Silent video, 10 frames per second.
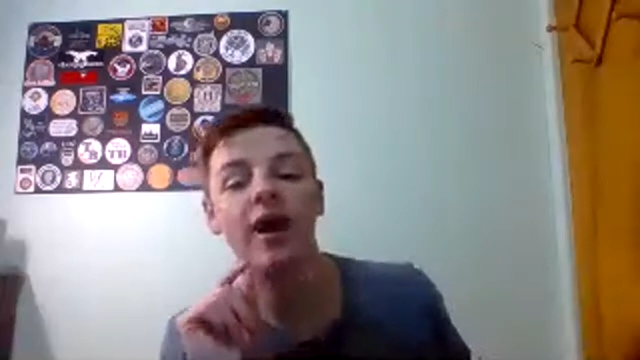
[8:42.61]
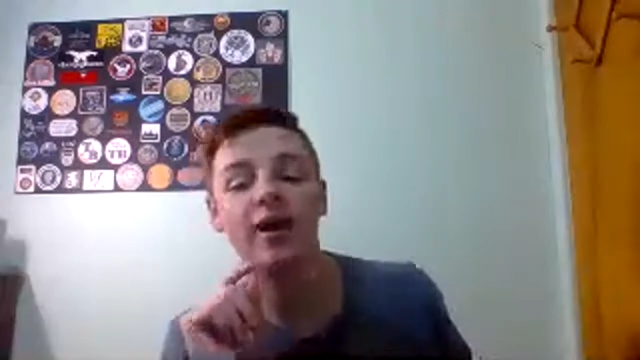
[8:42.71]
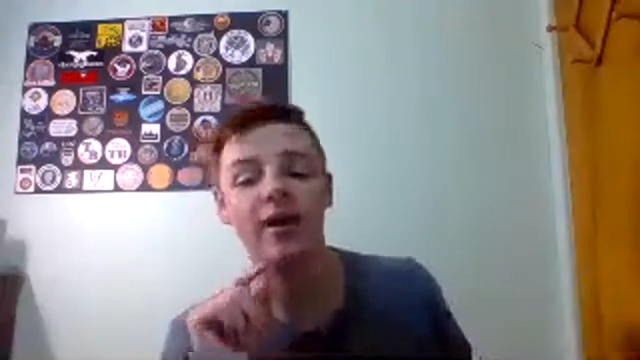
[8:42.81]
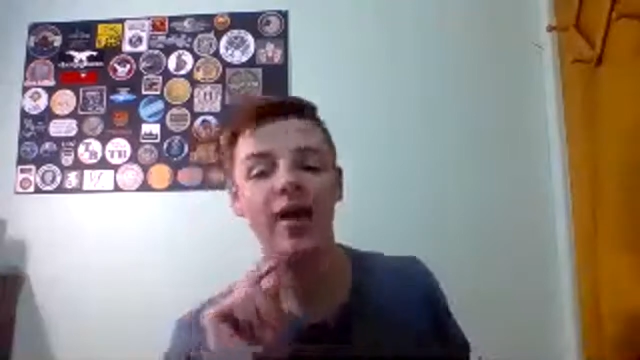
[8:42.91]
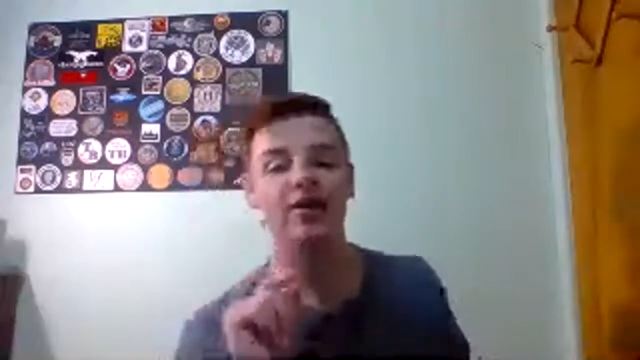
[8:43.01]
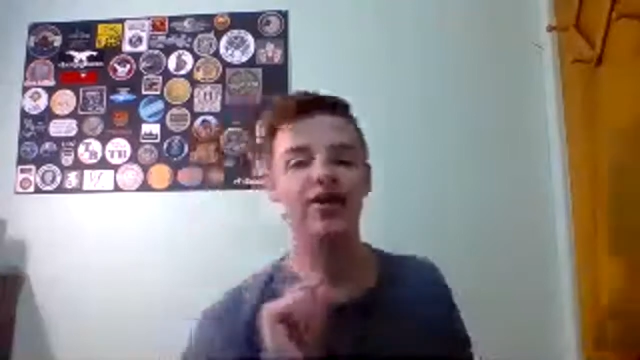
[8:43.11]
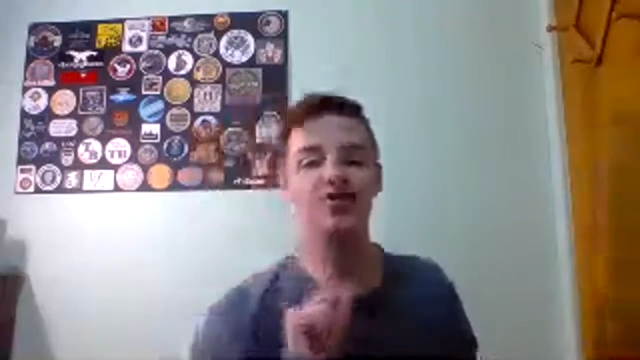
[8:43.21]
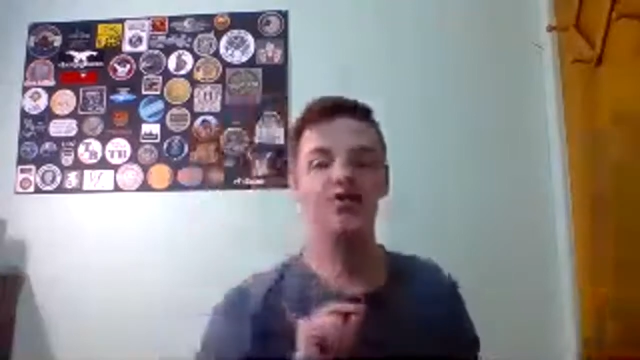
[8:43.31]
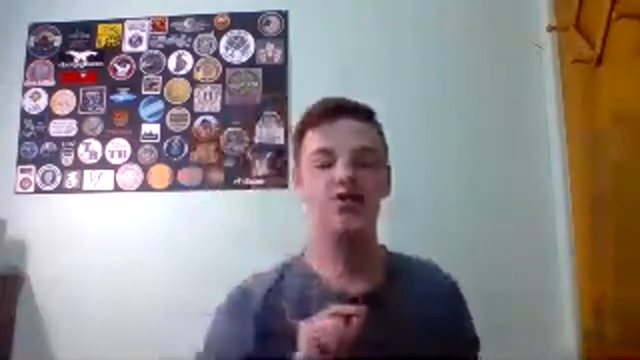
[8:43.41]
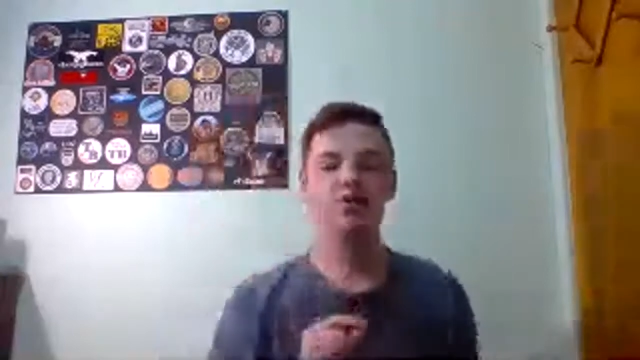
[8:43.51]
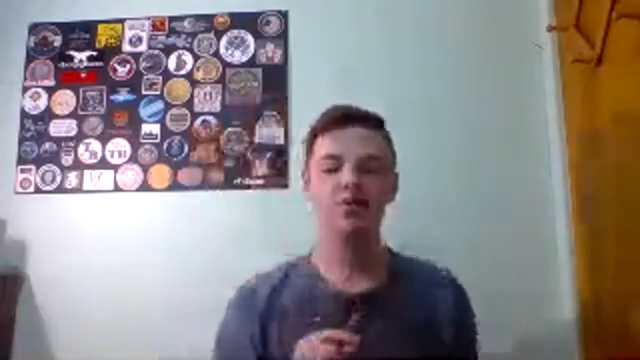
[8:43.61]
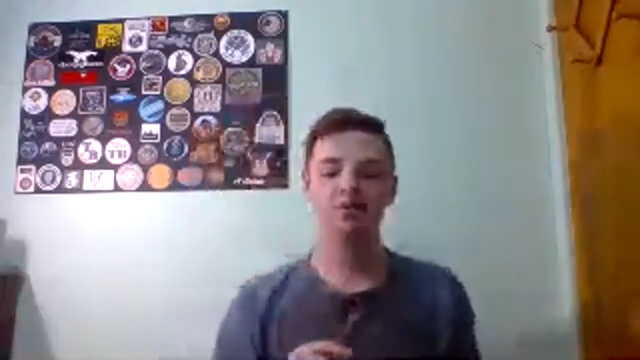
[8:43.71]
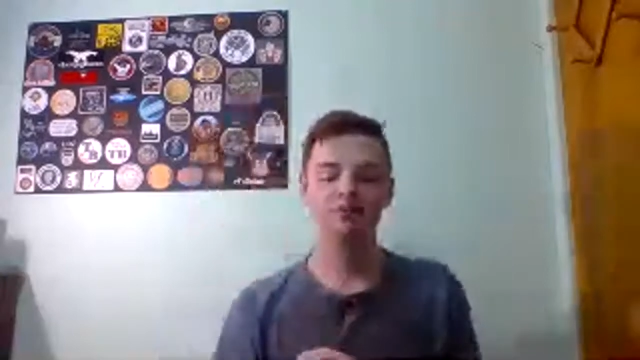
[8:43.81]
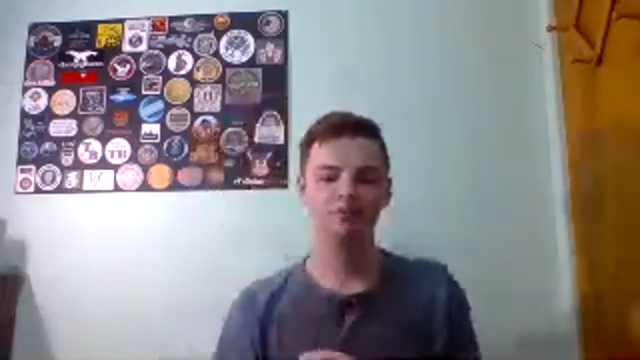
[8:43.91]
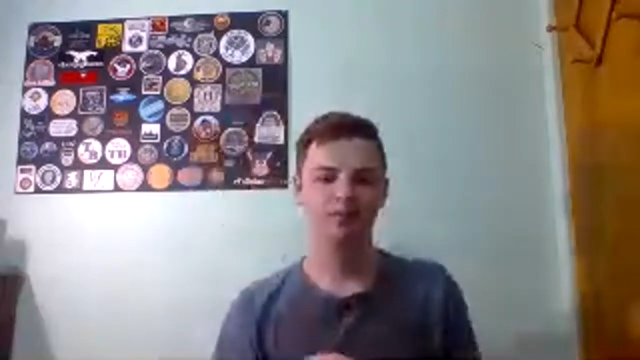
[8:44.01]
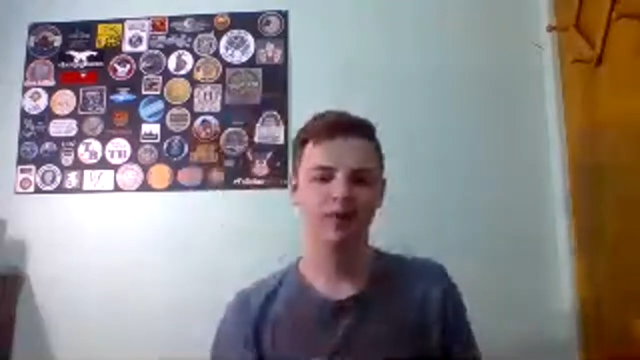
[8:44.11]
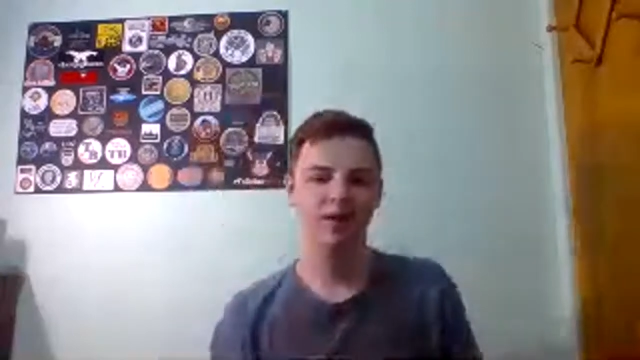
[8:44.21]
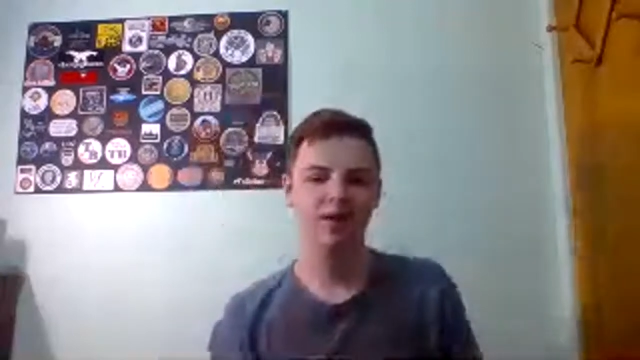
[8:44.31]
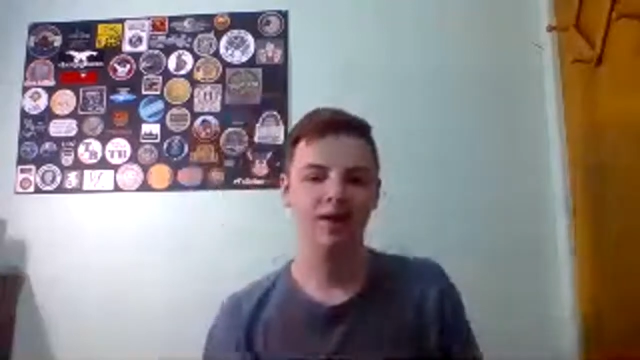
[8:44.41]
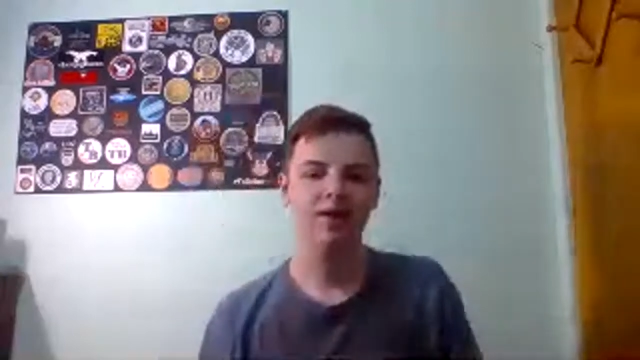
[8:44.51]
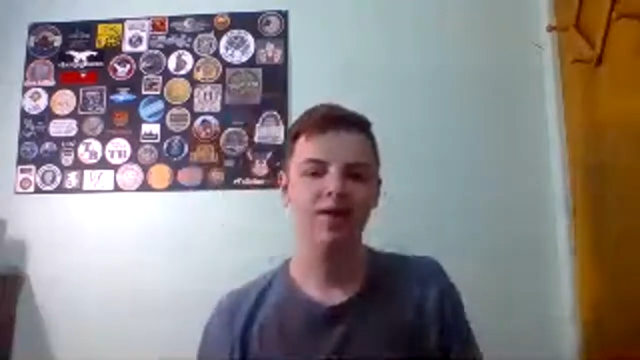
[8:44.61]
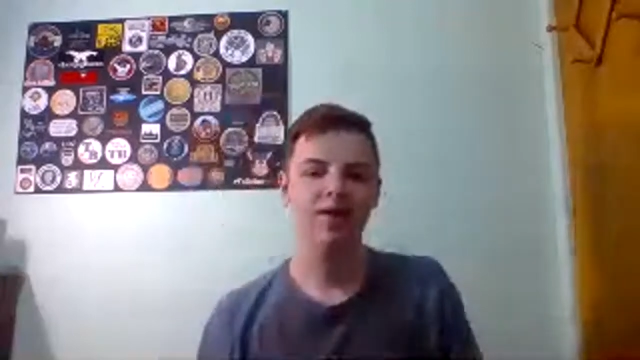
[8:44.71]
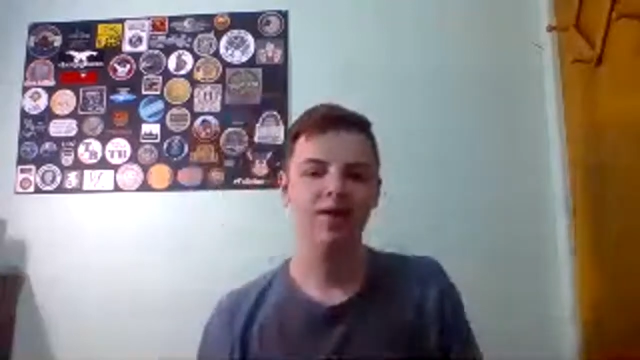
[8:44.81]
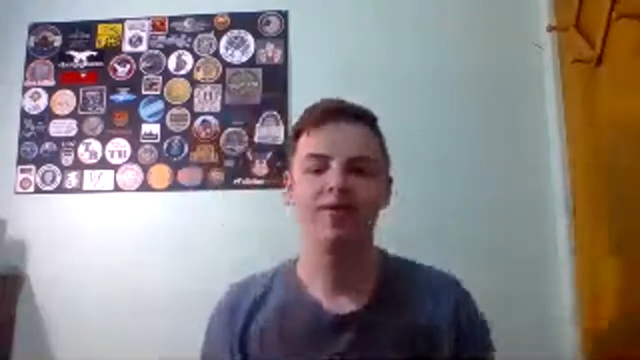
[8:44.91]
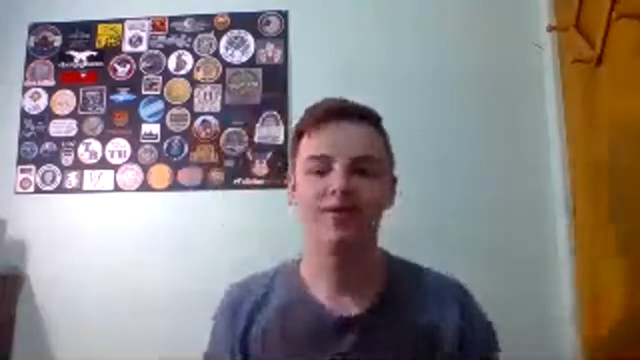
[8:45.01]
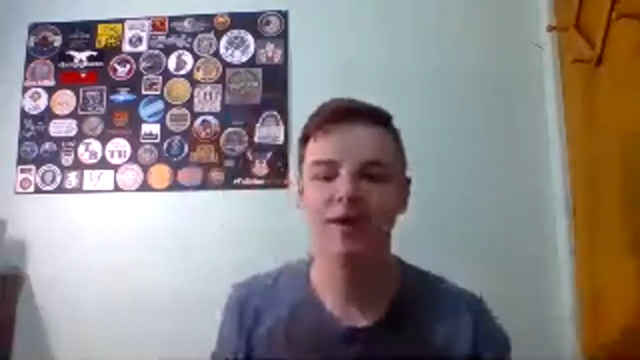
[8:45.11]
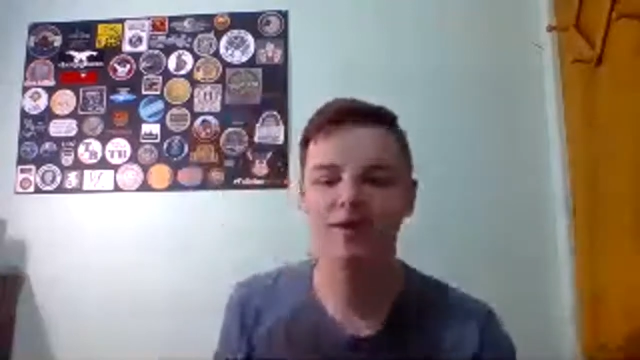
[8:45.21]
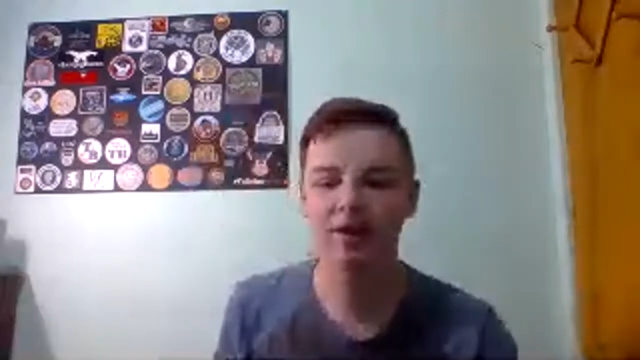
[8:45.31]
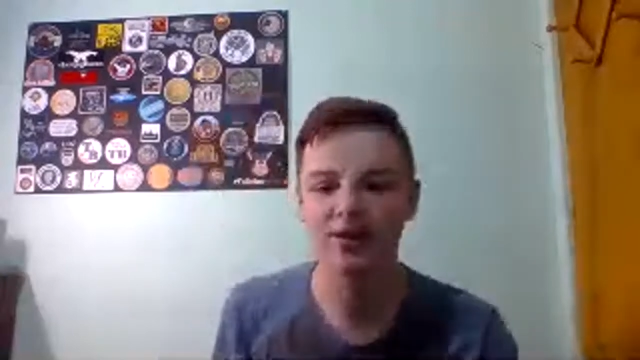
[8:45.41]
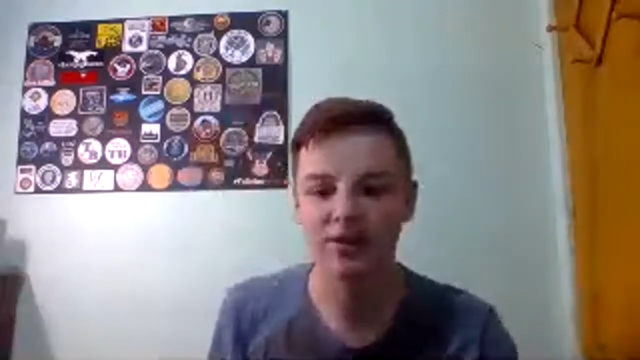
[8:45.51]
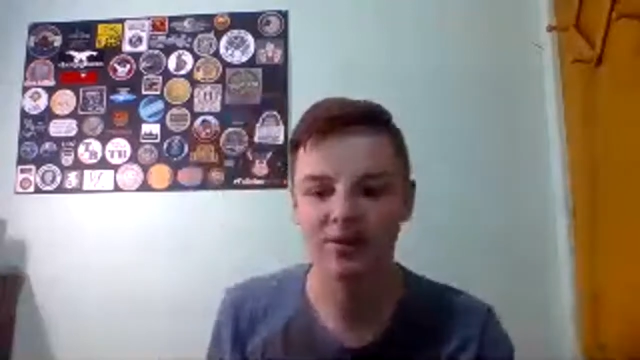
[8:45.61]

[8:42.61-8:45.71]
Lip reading: Yeah, I think so too. Yeah, Flatline Racer.